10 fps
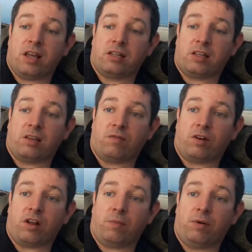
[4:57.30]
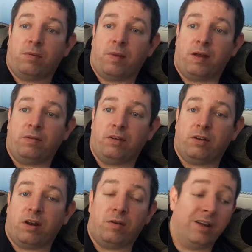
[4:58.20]
I think for a couple of pounds.
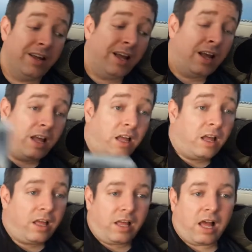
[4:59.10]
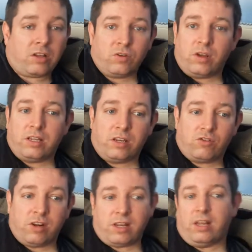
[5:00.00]
Now I do like to
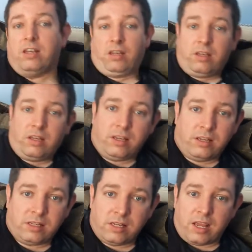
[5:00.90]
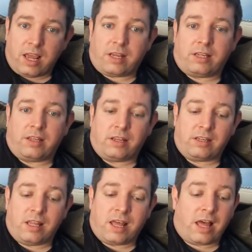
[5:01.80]
trade in to CX and
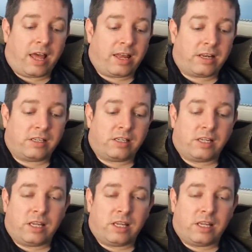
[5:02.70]
things like that, and it's